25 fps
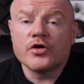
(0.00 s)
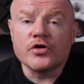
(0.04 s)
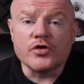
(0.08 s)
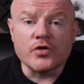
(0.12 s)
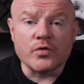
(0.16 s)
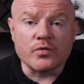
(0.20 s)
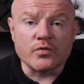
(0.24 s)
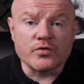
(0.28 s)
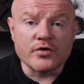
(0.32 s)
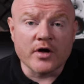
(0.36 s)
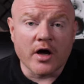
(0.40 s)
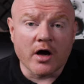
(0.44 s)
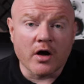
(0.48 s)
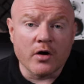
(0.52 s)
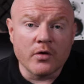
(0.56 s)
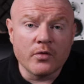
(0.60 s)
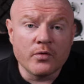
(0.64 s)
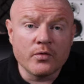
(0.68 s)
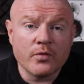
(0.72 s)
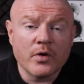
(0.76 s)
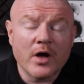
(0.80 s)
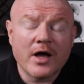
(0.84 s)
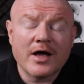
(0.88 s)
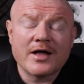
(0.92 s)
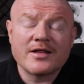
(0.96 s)
you'll
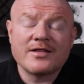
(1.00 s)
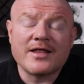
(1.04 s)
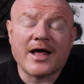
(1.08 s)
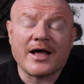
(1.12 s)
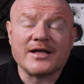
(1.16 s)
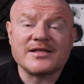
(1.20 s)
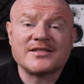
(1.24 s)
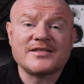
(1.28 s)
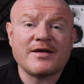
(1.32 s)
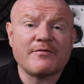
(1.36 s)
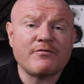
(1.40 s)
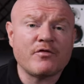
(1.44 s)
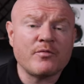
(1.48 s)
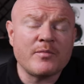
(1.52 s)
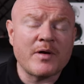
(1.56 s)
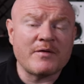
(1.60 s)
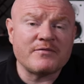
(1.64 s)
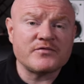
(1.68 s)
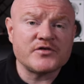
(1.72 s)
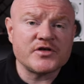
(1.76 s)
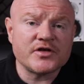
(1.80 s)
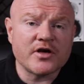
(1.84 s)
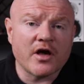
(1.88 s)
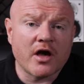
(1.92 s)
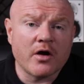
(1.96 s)
know that several
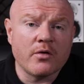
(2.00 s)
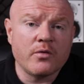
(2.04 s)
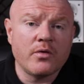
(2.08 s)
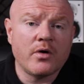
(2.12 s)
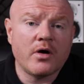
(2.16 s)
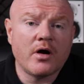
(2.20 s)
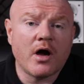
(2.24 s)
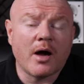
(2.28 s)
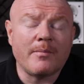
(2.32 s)
months ago,